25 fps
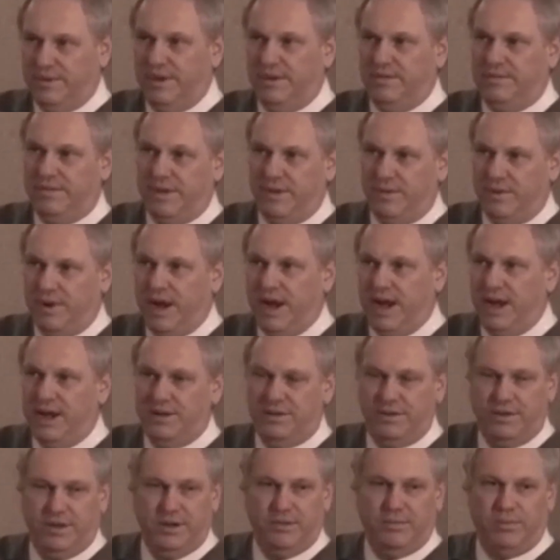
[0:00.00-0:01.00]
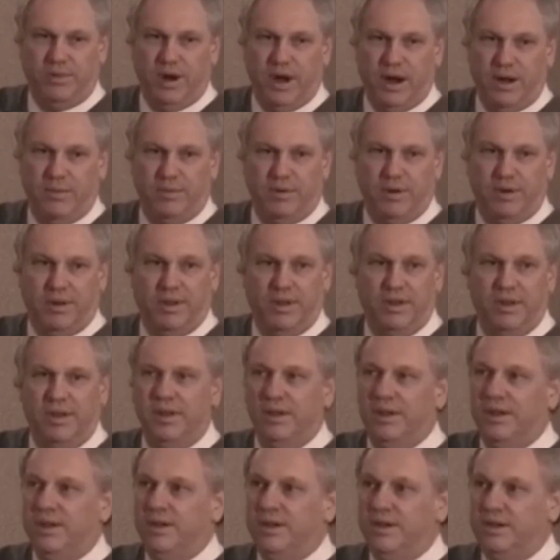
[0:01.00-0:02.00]
if they were handling it properly.
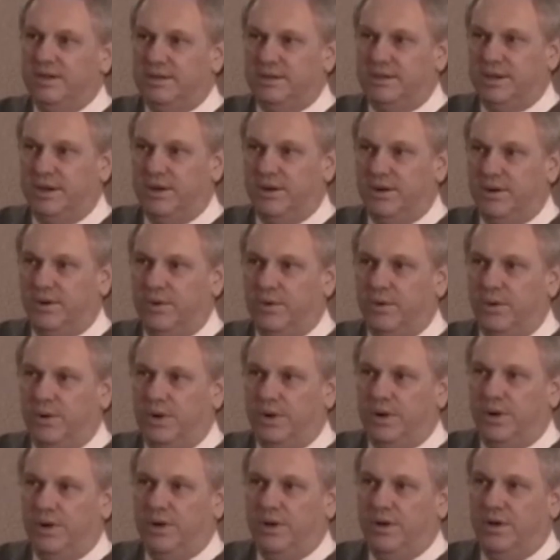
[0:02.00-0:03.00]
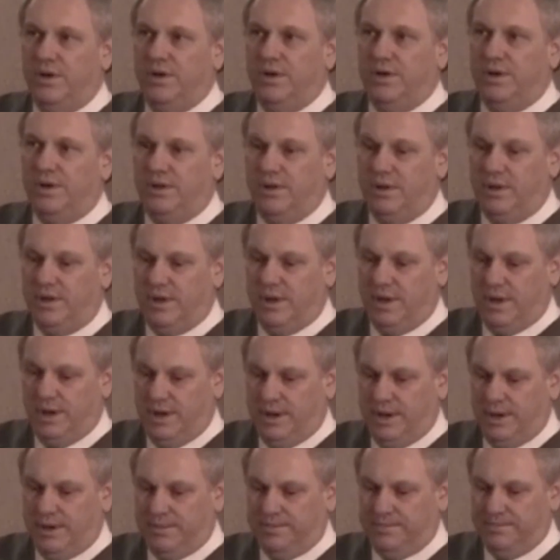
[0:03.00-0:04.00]
So
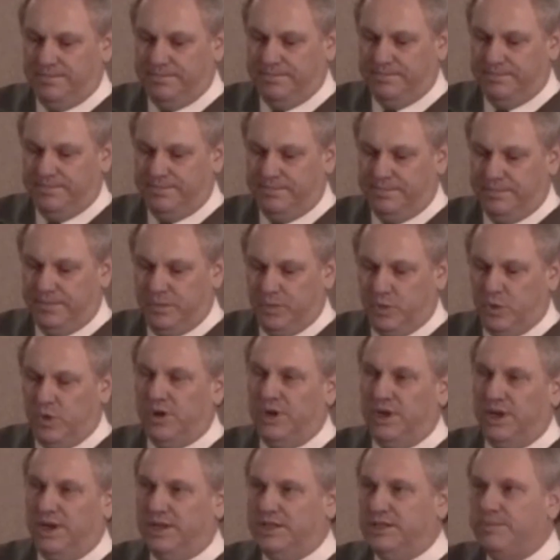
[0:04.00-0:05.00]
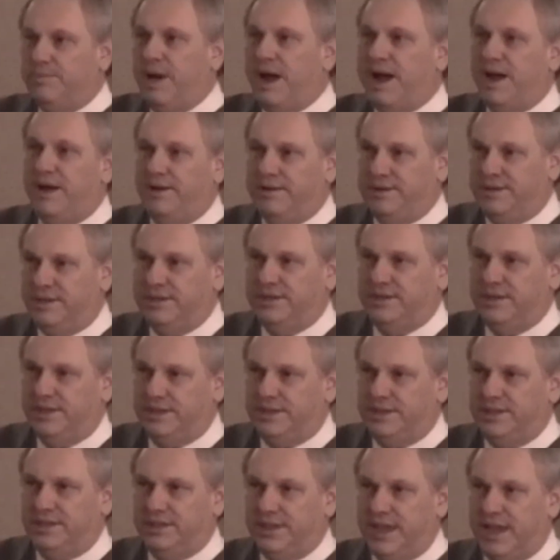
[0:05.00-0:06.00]
on the expireds, it's the
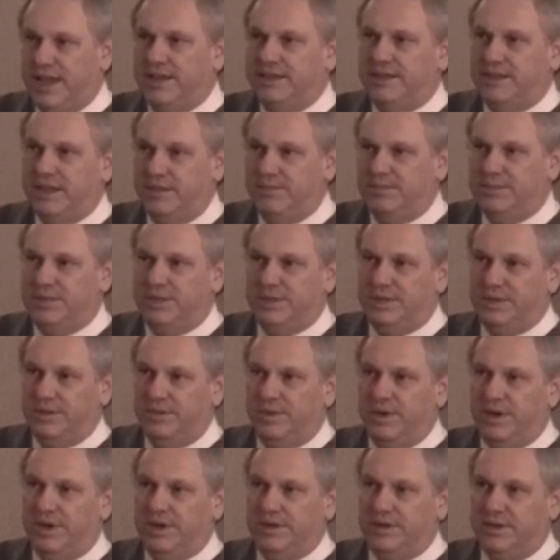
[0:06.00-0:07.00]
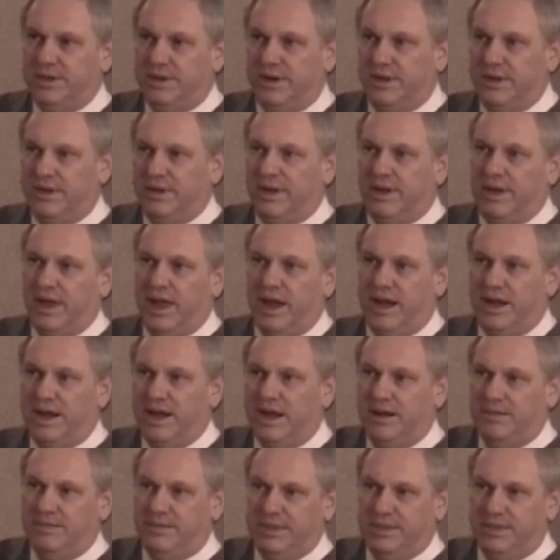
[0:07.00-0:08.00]
exact same situation. A lot of
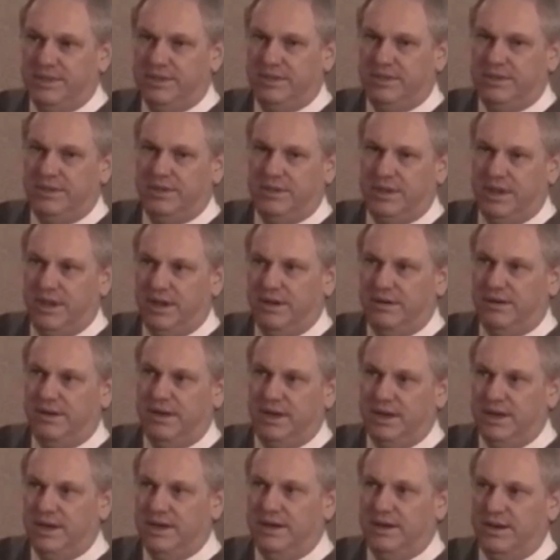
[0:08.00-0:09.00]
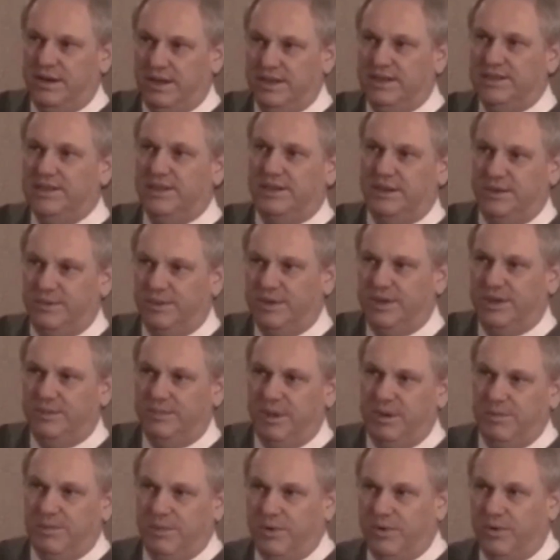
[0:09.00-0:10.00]
times they didn't listen to what the
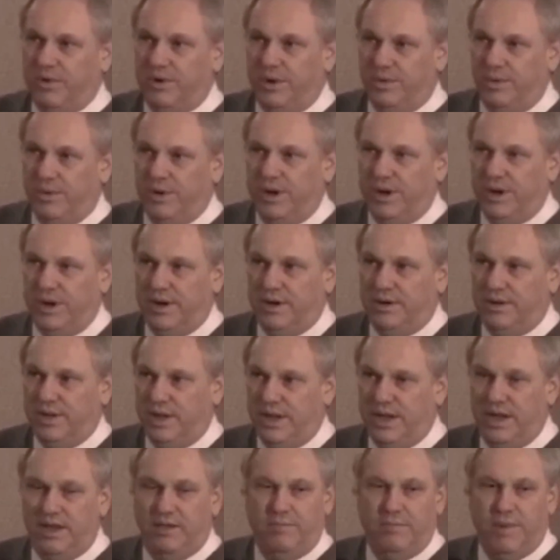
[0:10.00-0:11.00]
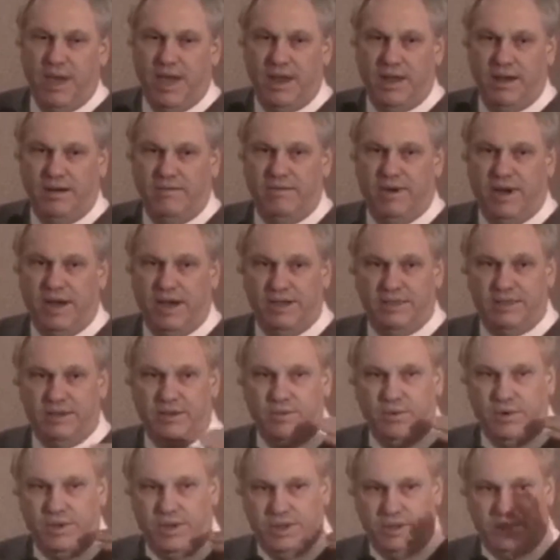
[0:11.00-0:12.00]
people really wanted, or they gave bad advice
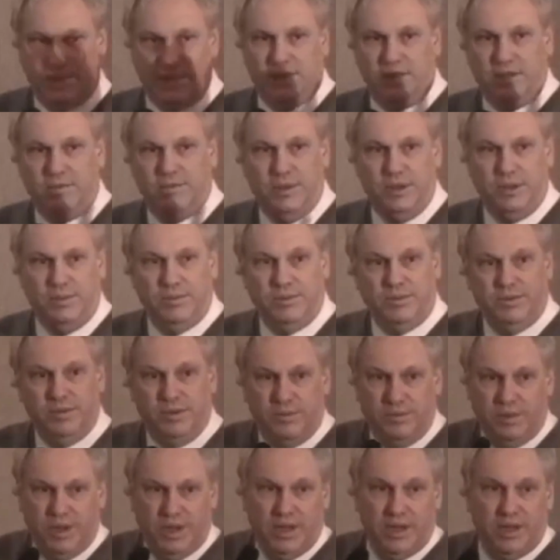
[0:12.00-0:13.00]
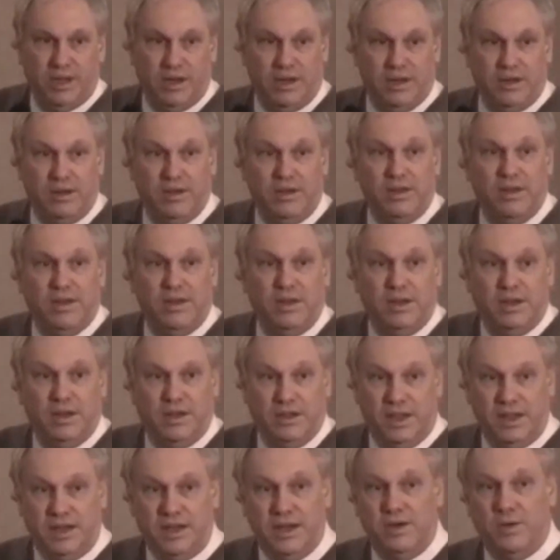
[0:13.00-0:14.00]
on where they set the people in the beginning,
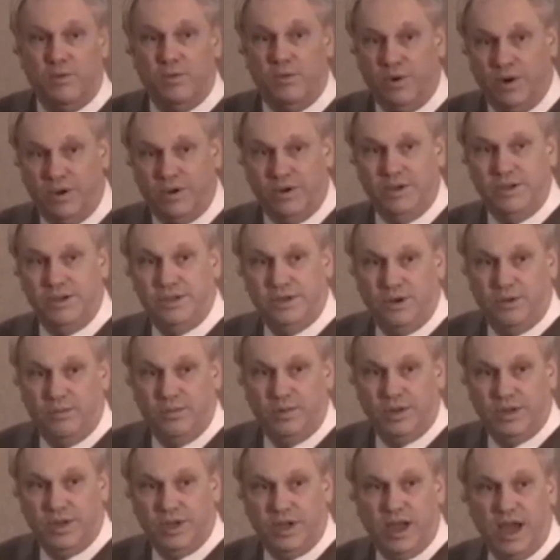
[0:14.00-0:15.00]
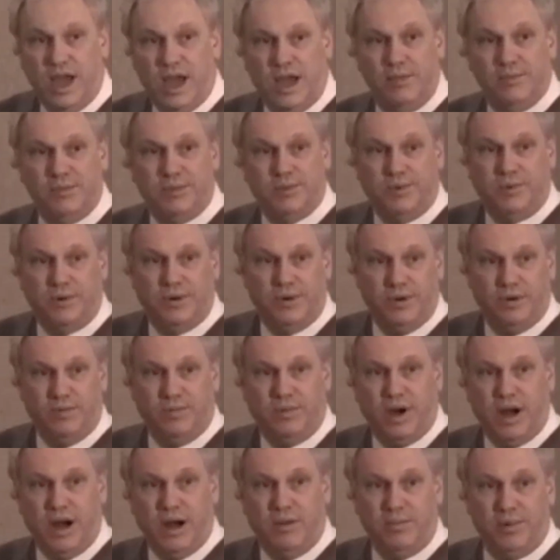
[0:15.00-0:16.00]
and they didn't really show them what the comps were on the
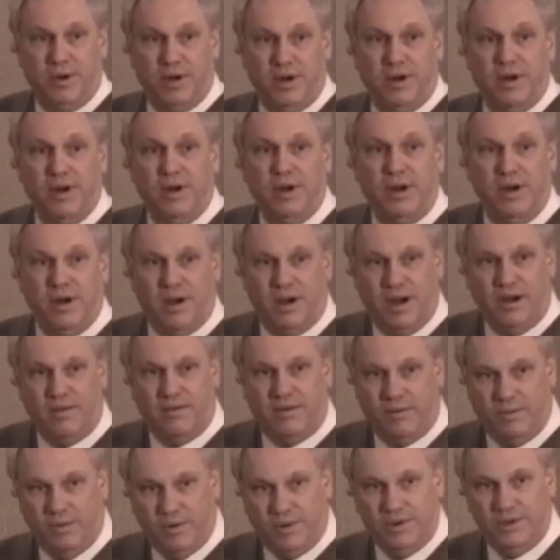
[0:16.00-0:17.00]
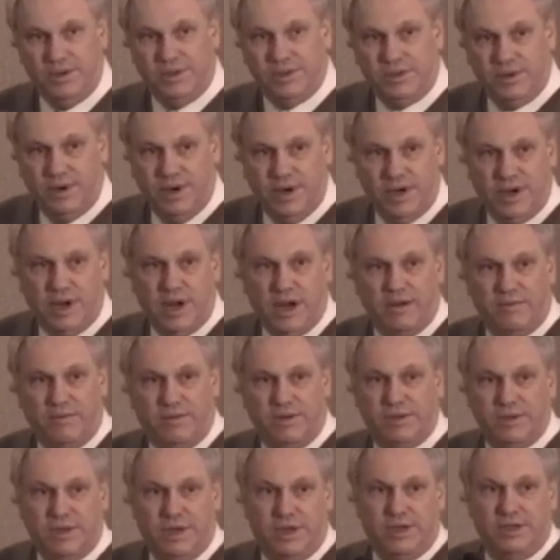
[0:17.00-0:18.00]
property, or have a really straight
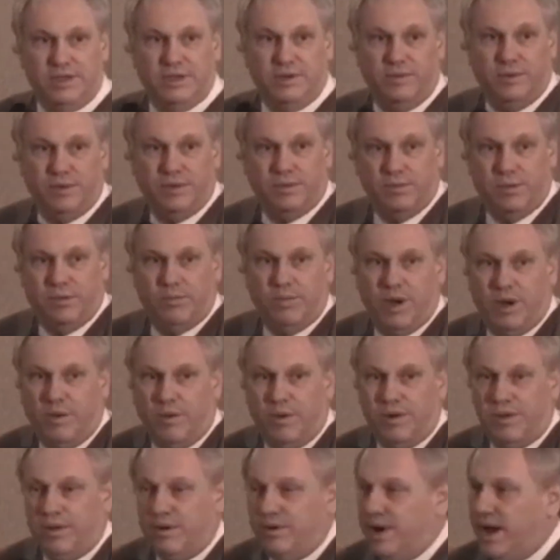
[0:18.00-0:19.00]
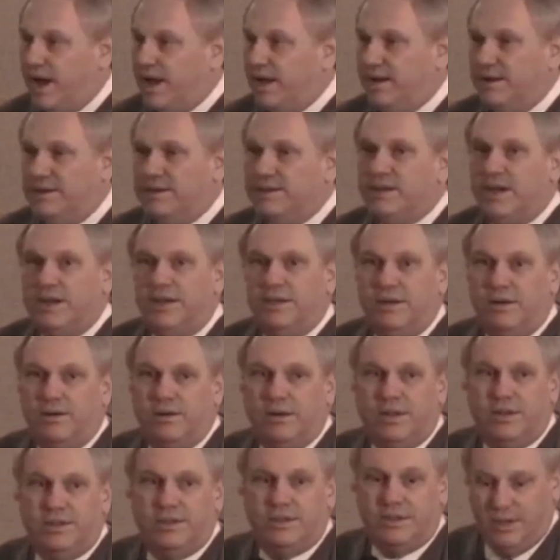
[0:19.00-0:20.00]
conversation with them about where they're at inside their
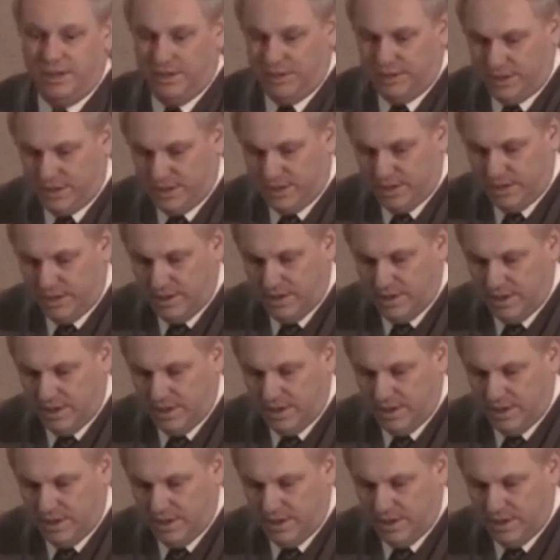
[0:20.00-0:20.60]
listings.